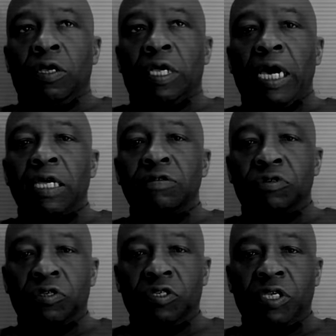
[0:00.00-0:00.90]
kind of
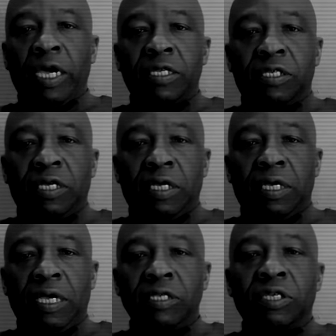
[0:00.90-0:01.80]
society
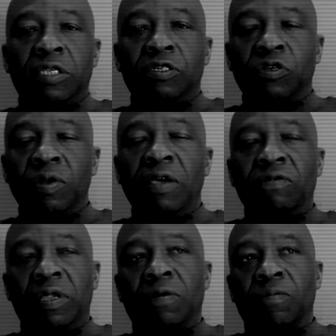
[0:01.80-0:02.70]
is it that you live
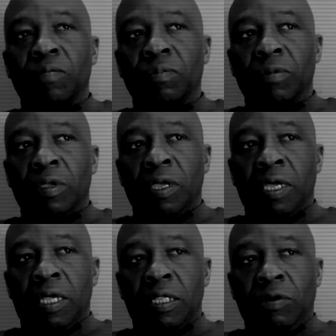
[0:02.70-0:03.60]
in
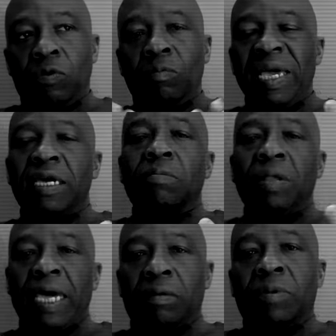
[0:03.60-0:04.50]
that will make a
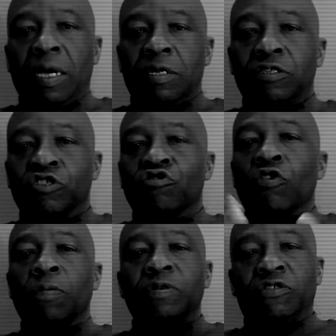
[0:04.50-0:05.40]
black man
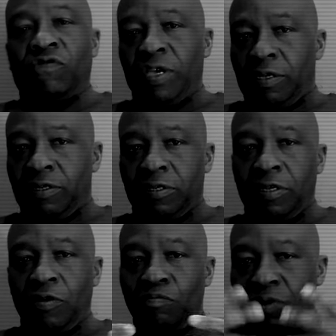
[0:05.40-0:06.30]
screw up his face,
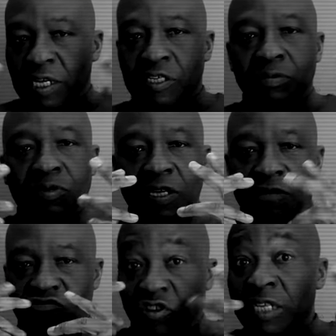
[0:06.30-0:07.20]
you know, bleach
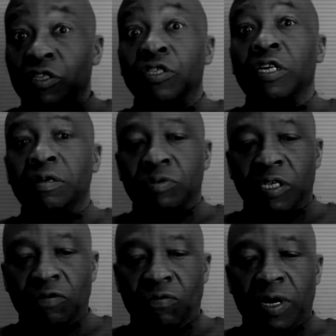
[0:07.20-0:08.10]
himself, try to turn
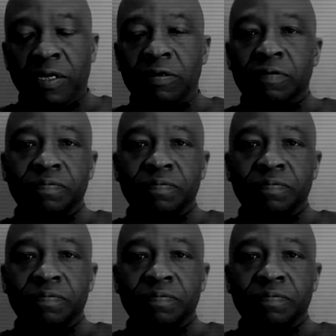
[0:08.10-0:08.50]
himself white?